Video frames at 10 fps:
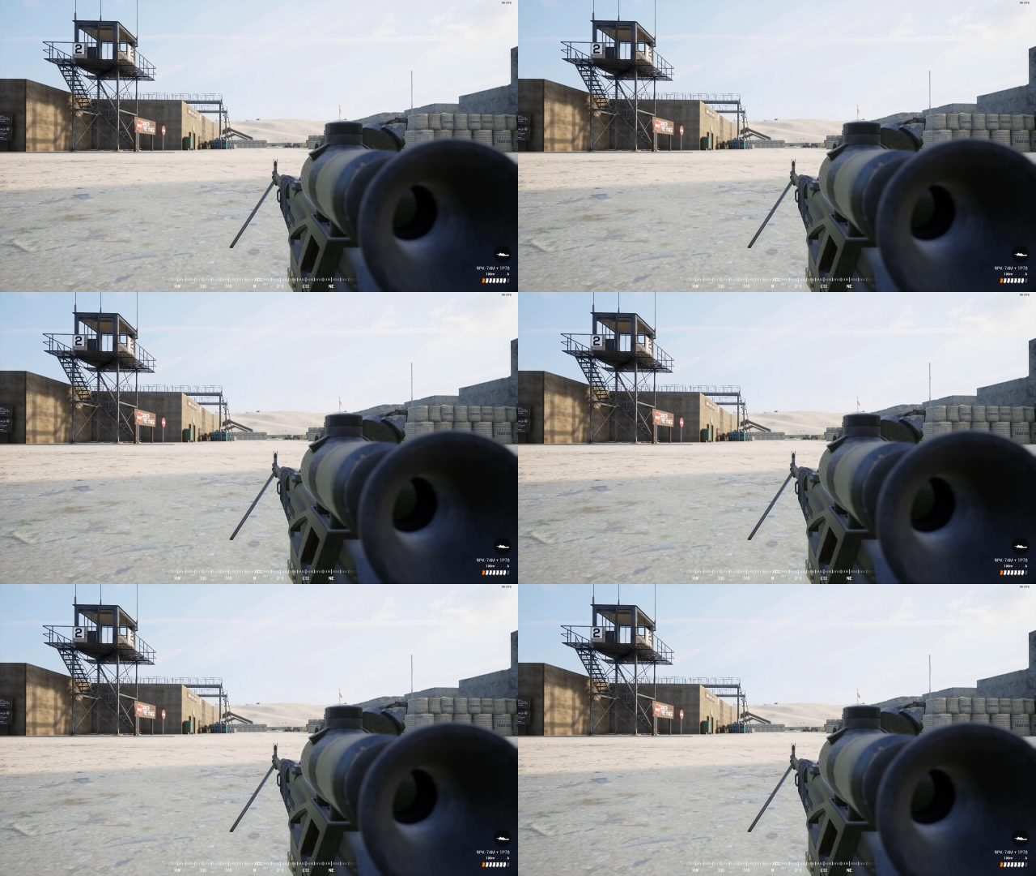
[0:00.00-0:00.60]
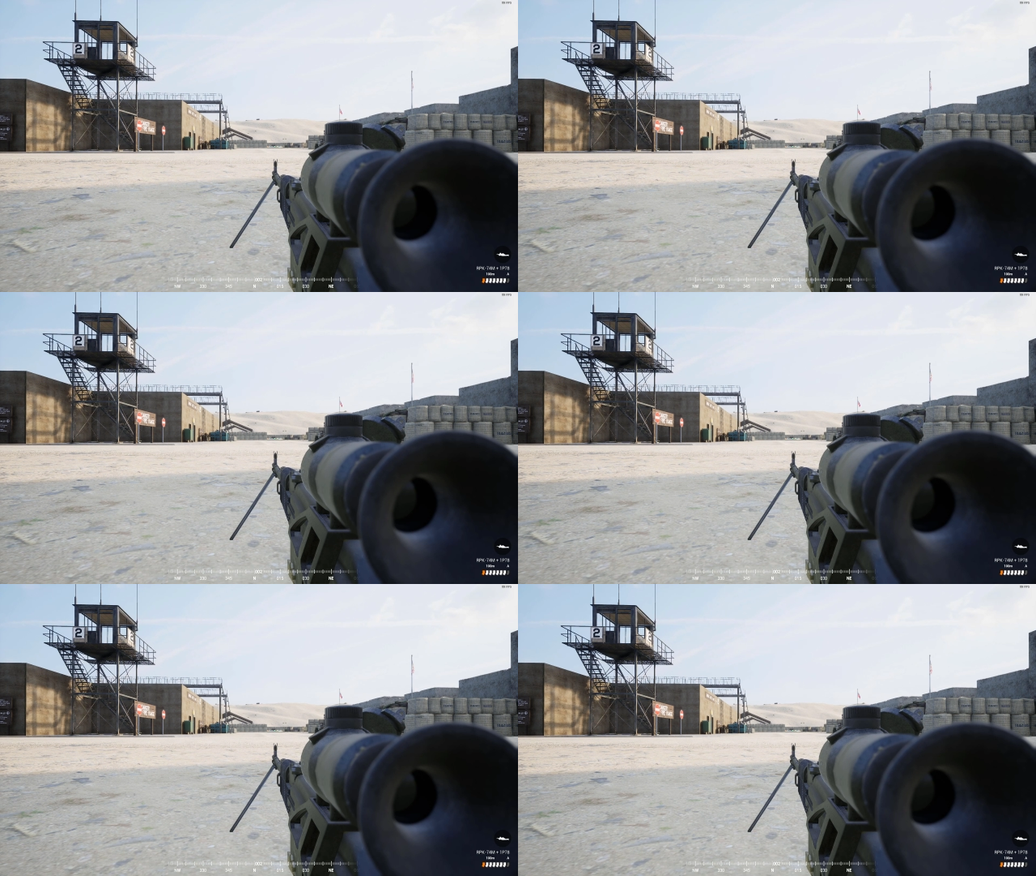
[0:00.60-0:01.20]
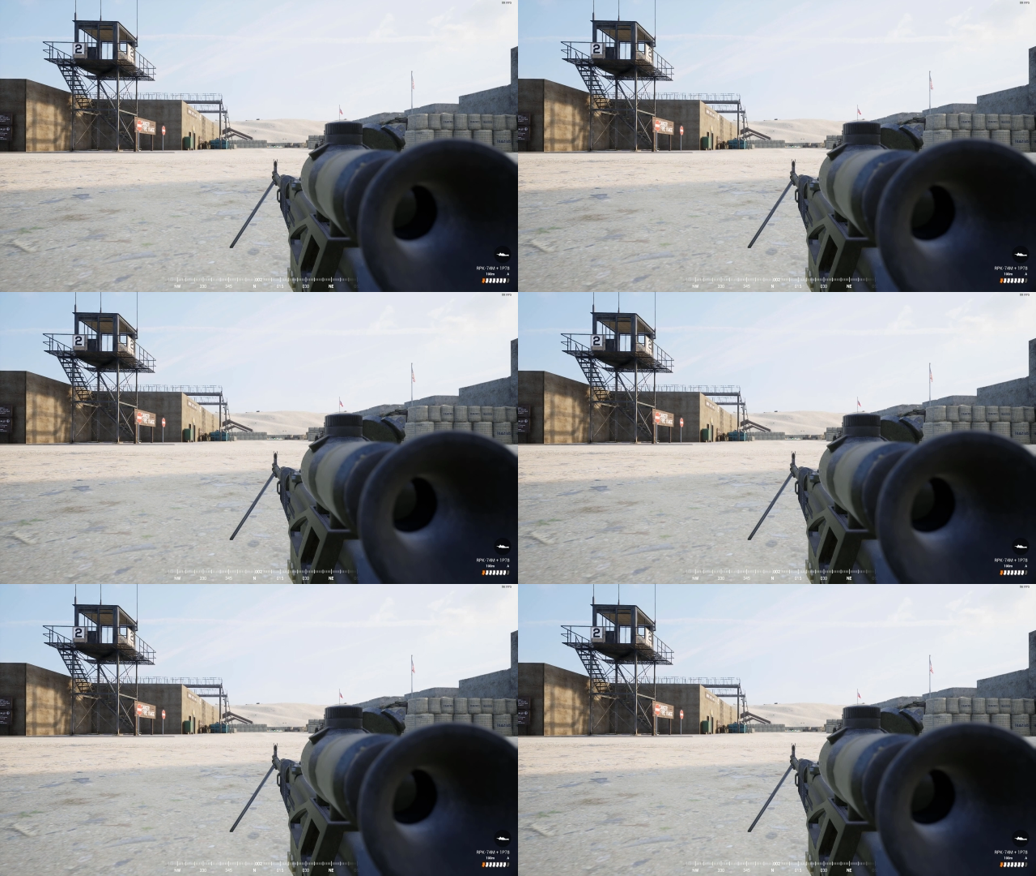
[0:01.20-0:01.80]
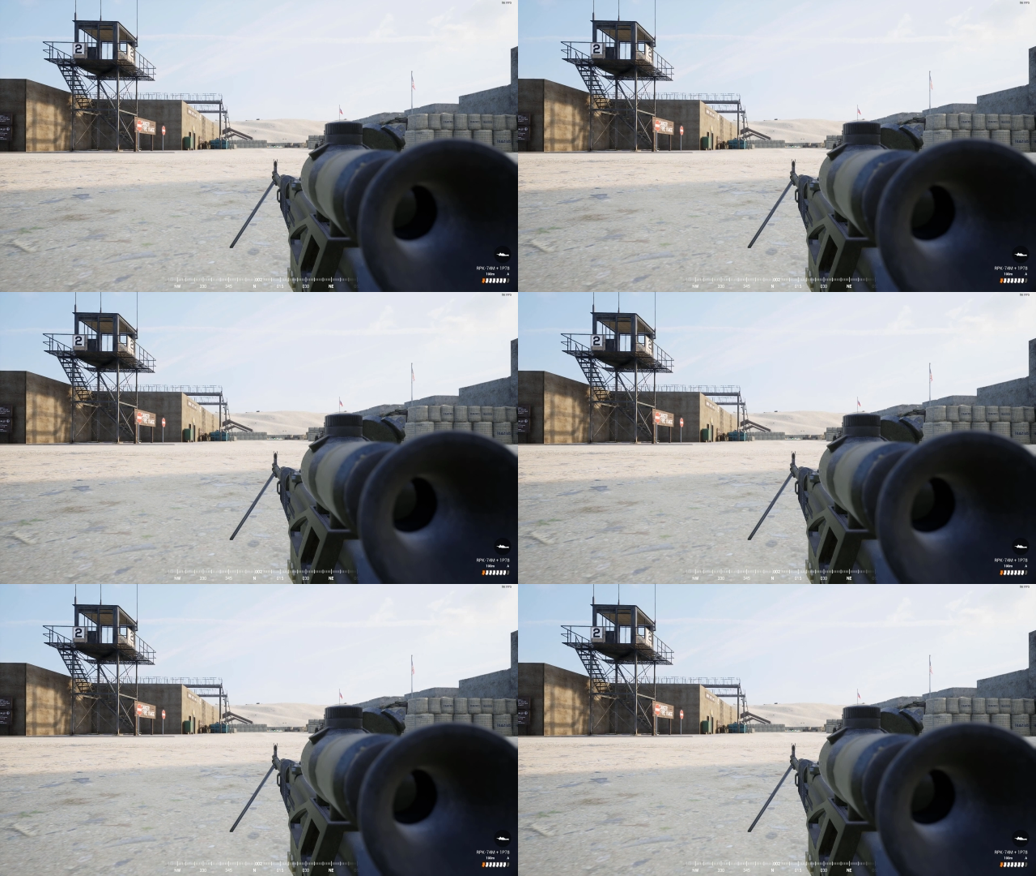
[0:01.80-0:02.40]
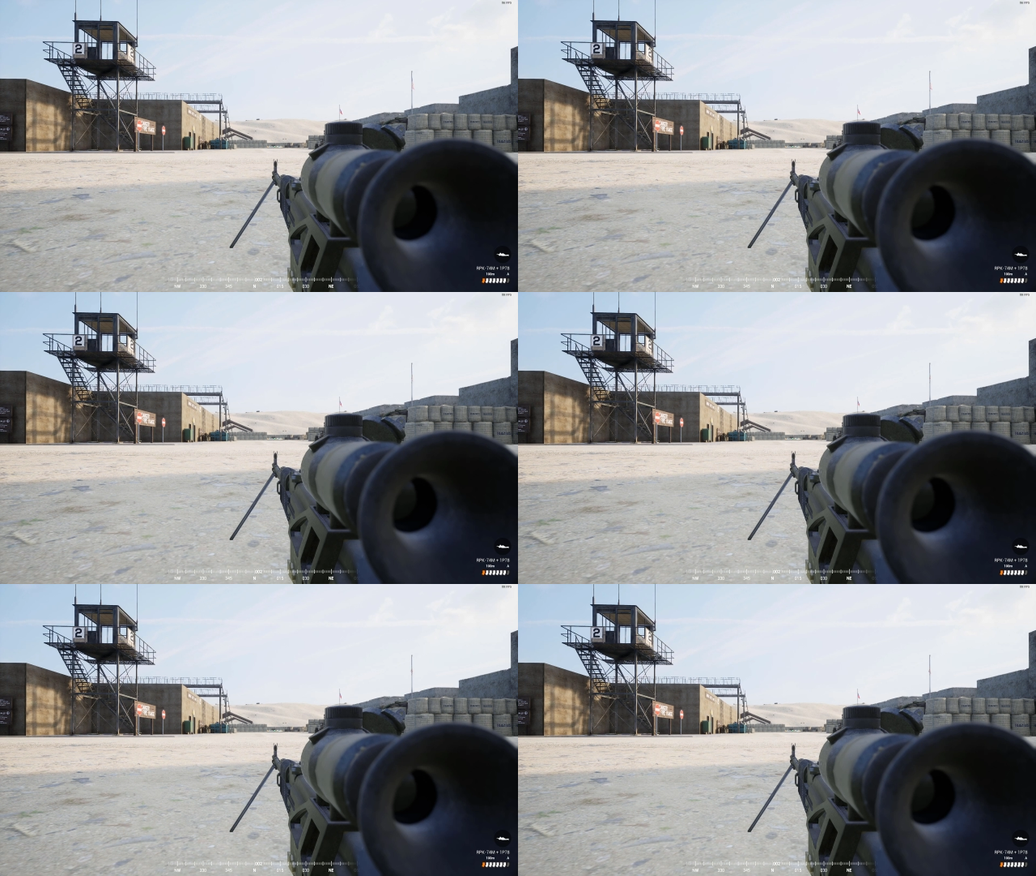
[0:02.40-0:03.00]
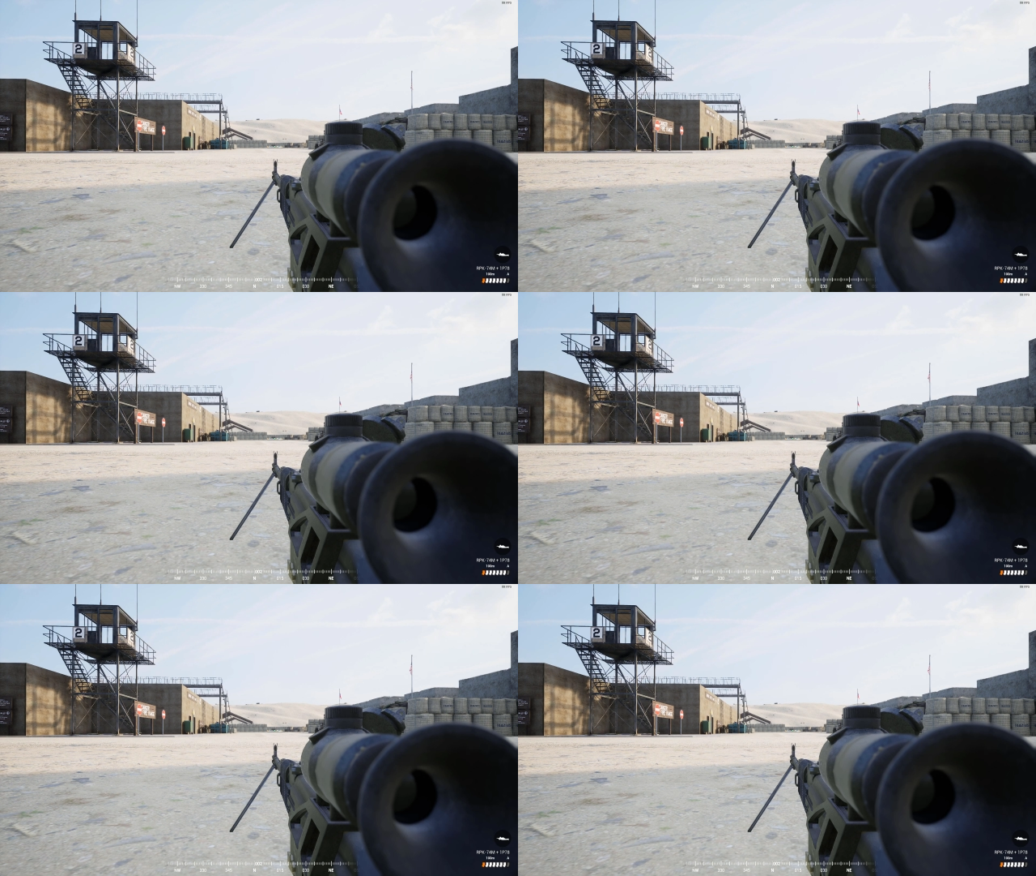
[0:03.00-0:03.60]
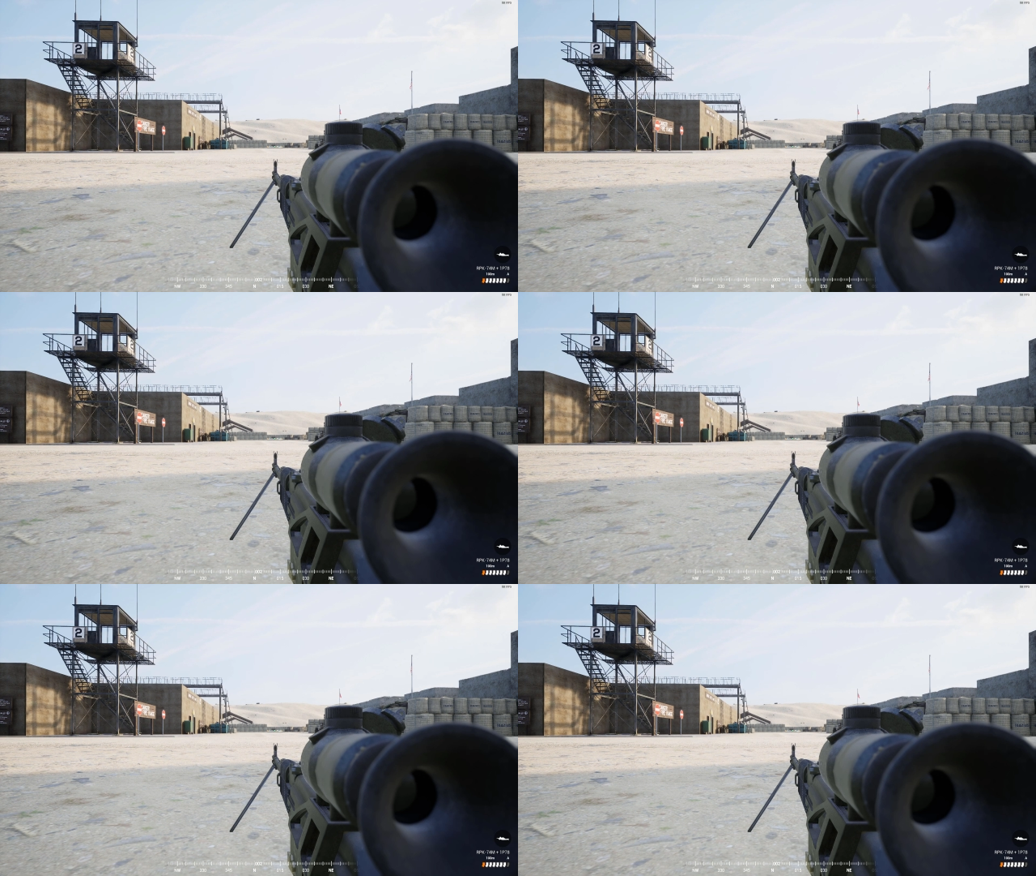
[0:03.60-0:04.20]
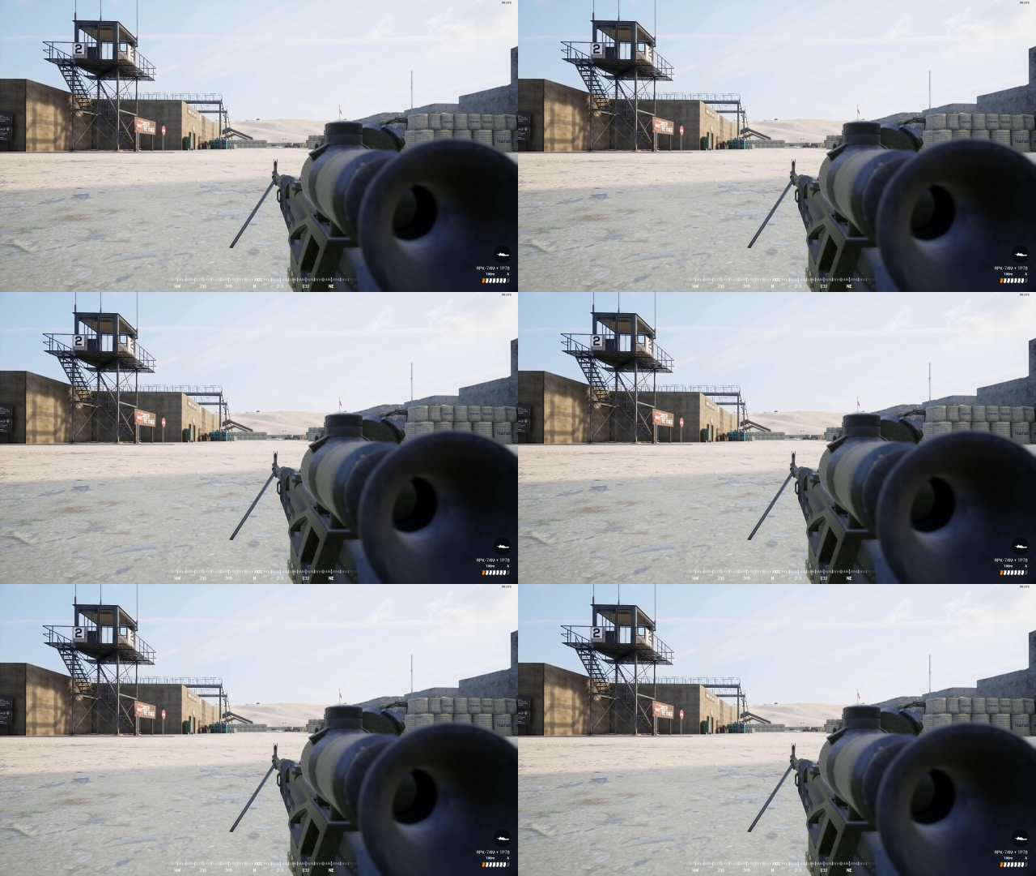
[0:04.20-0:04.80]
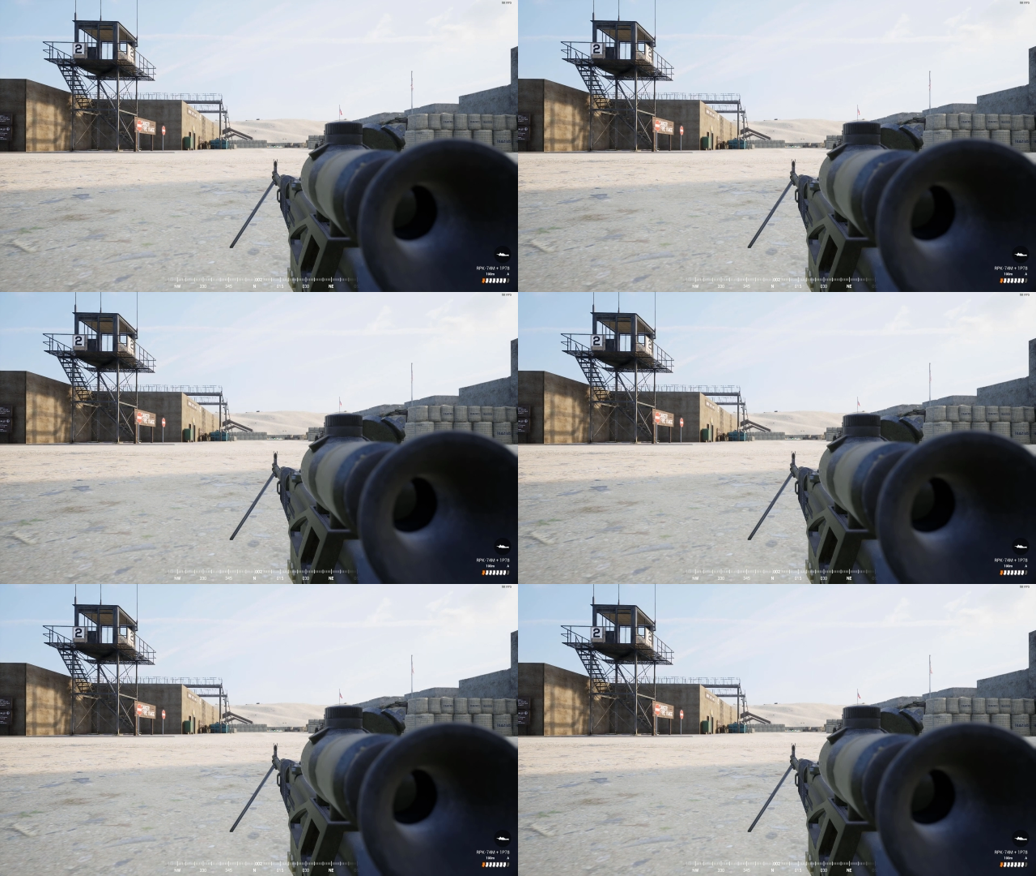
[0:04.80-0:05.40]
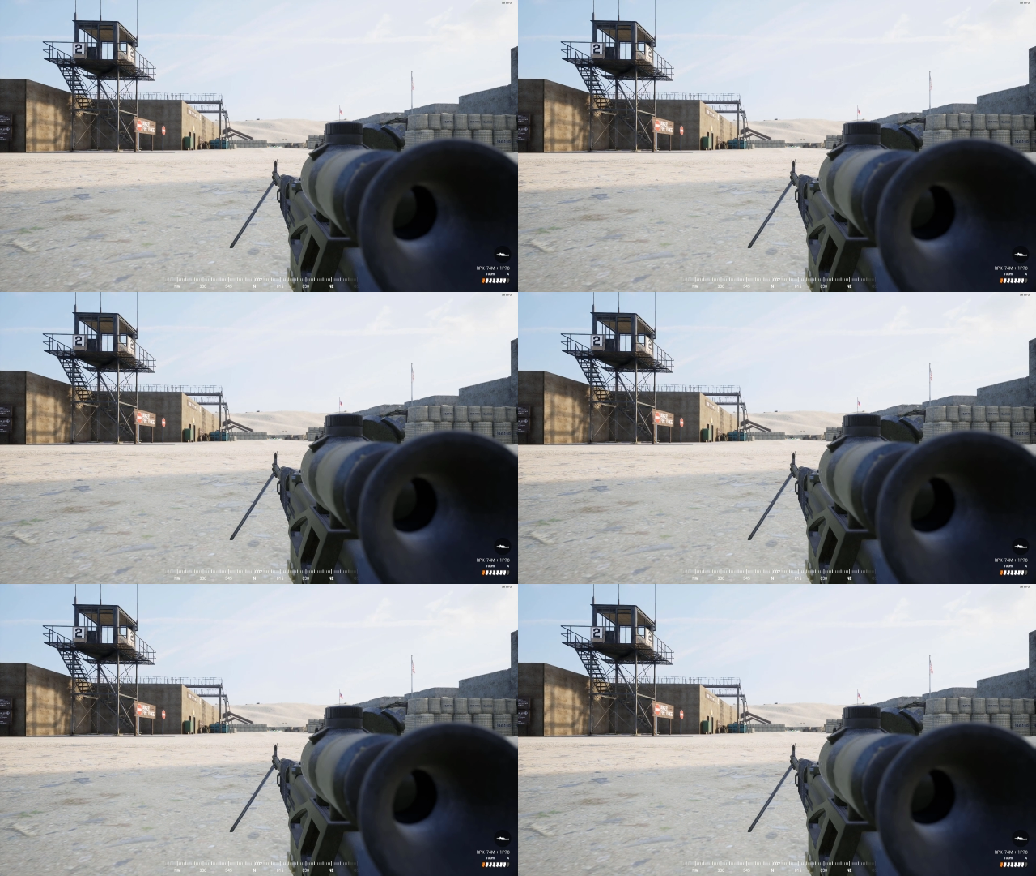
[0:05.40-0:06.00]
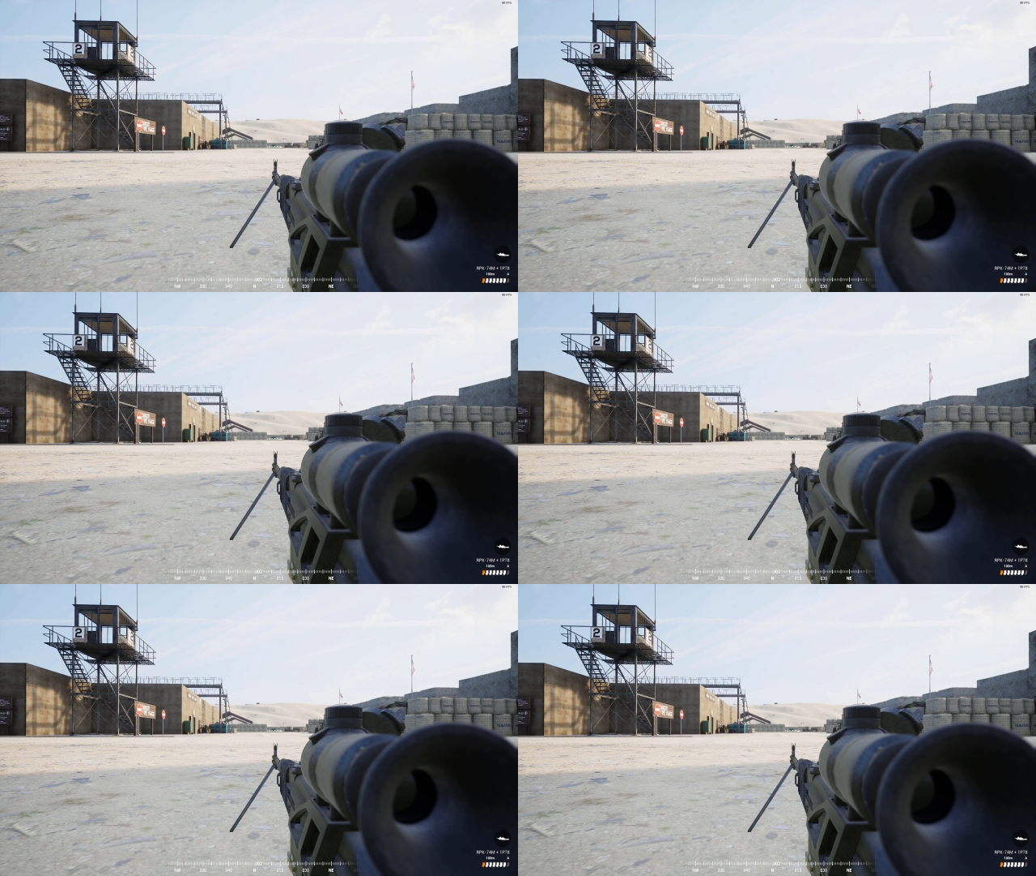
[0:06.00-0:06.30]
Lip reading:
[unreadable: no face in view]